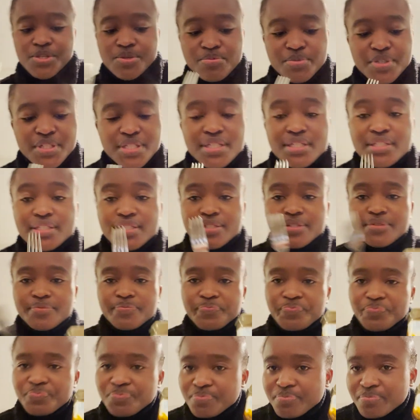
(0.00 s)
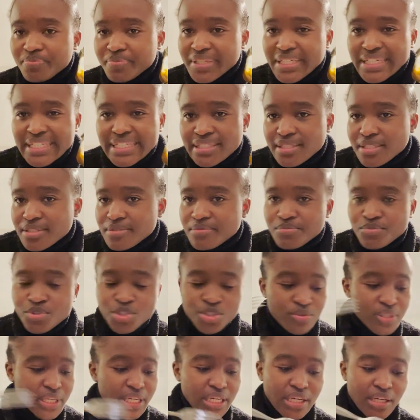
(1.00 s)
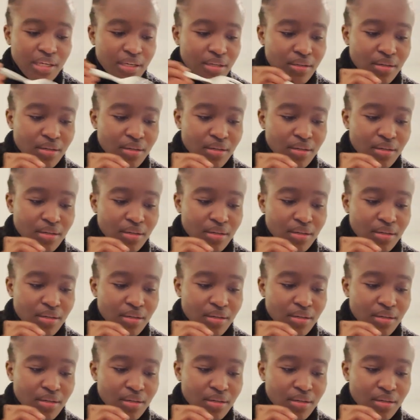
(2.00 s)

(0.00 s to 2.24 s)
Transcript: I'm just gonna eat, drink,